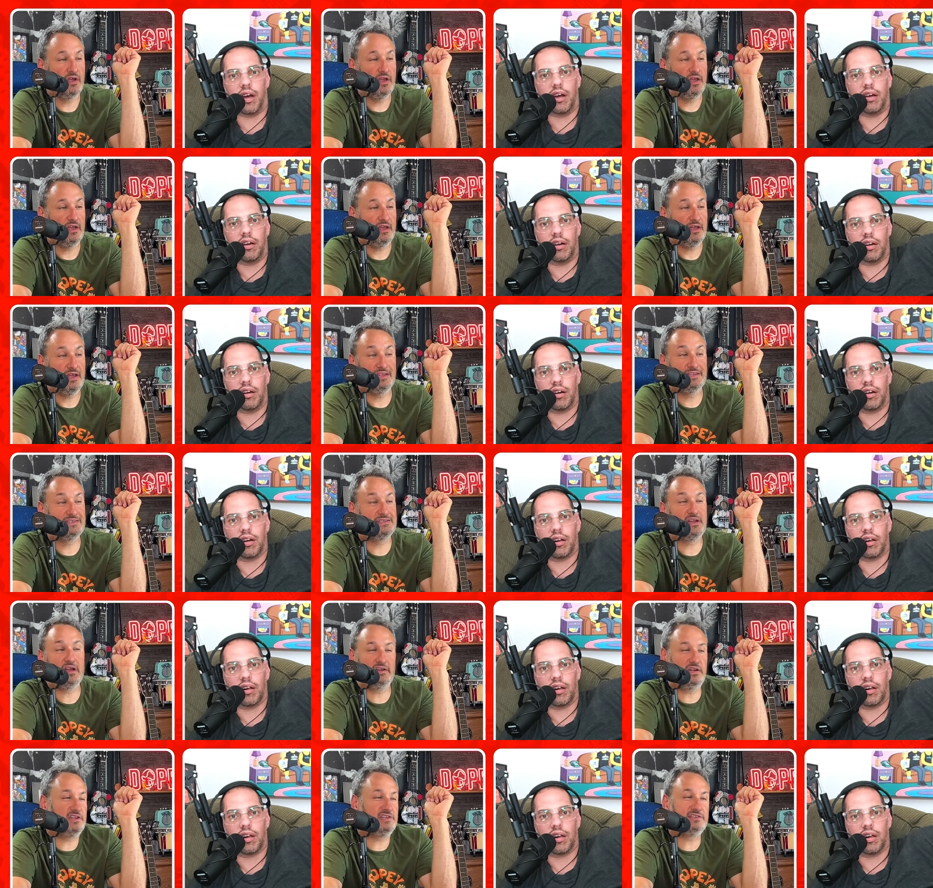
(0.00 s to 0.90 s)
Speaker 1: Yeah. It's
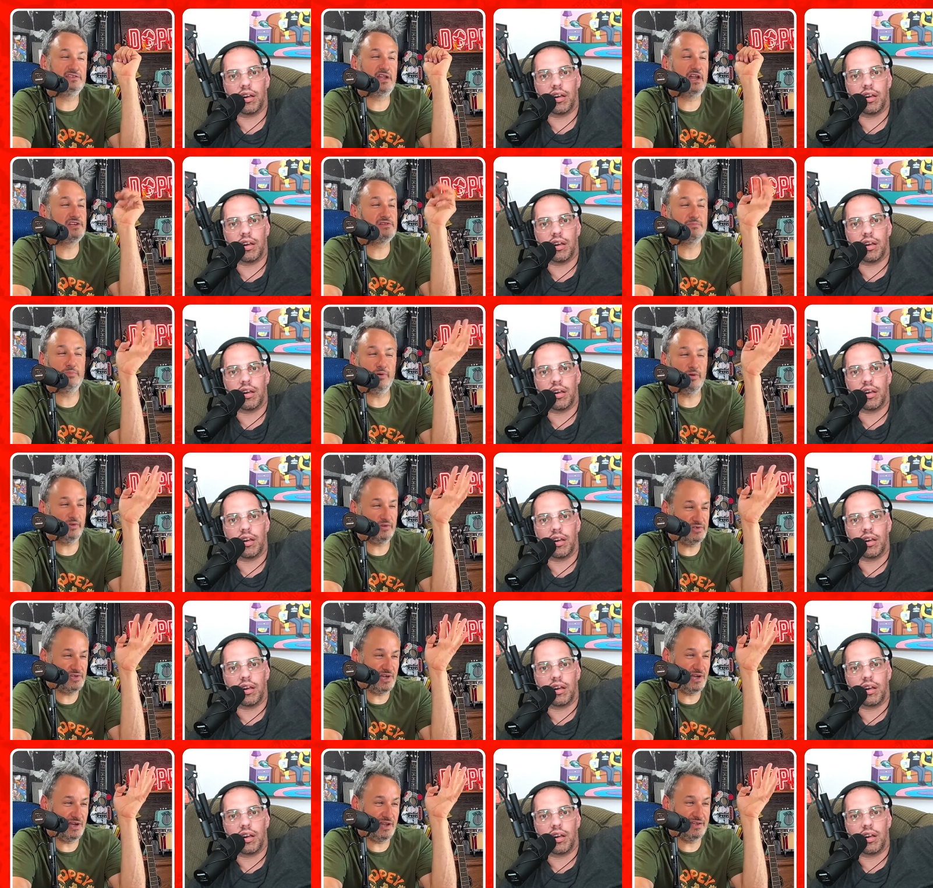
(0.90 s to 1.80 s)
such it's such
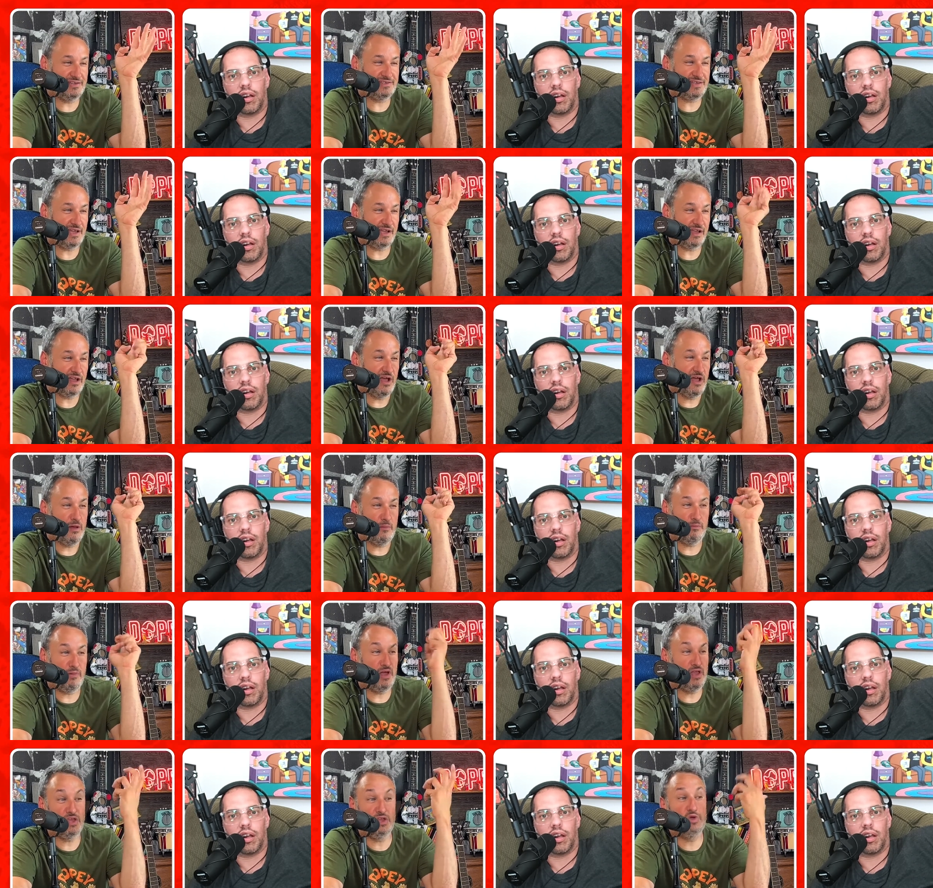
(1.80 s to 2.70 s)
bullshit. It's like
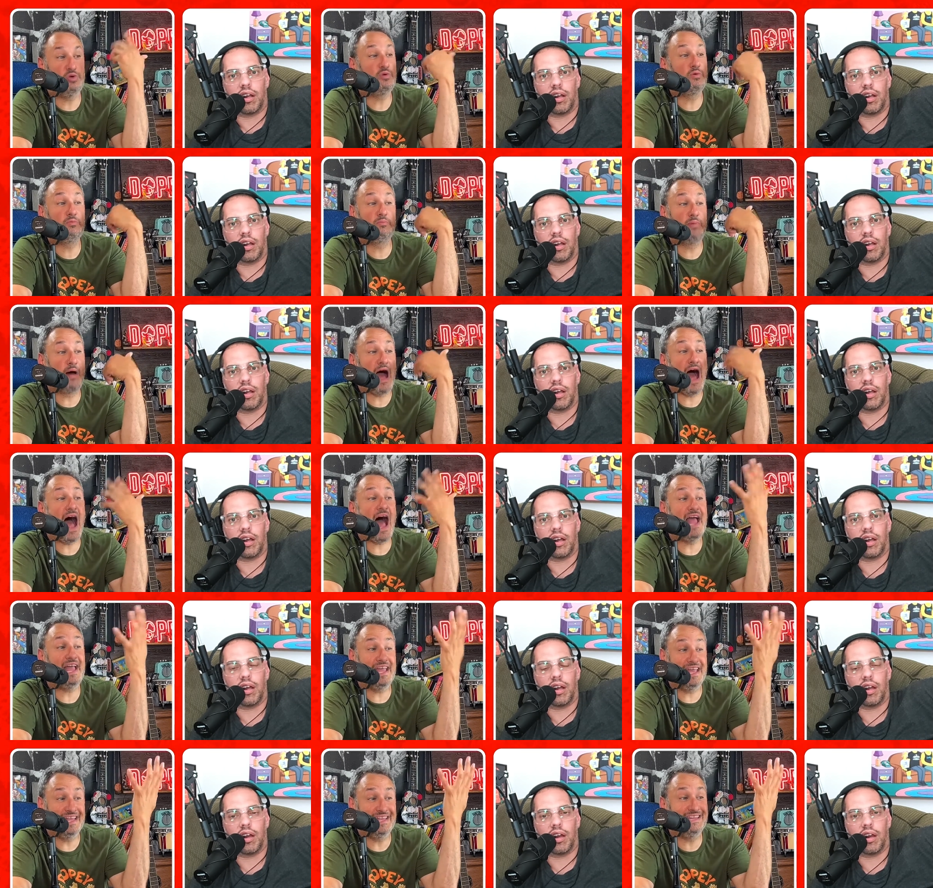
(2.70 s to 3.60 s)
but you
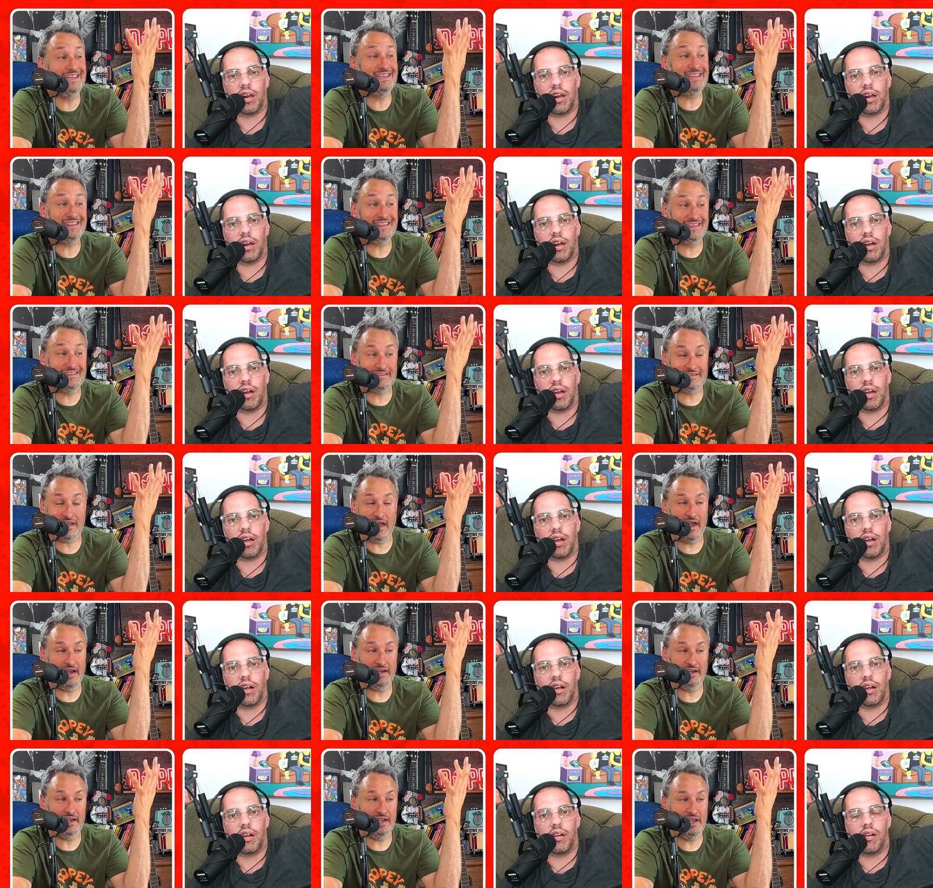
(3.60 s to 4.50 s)
buy into this
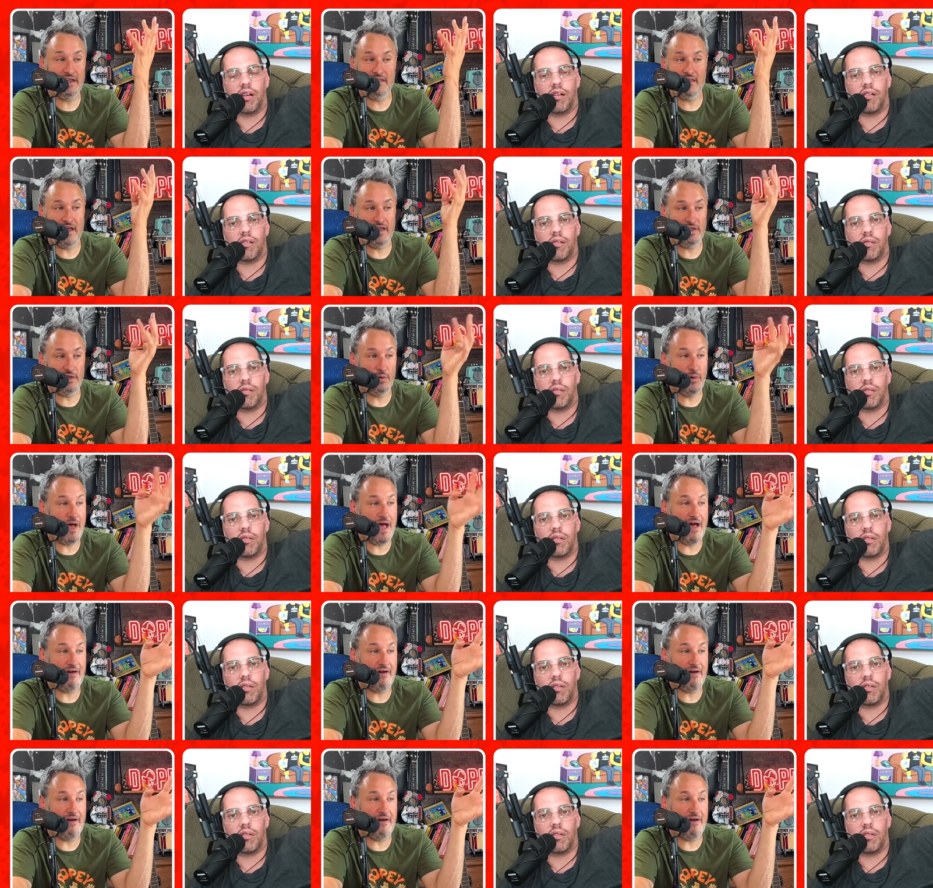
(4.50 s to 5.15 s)
idea that you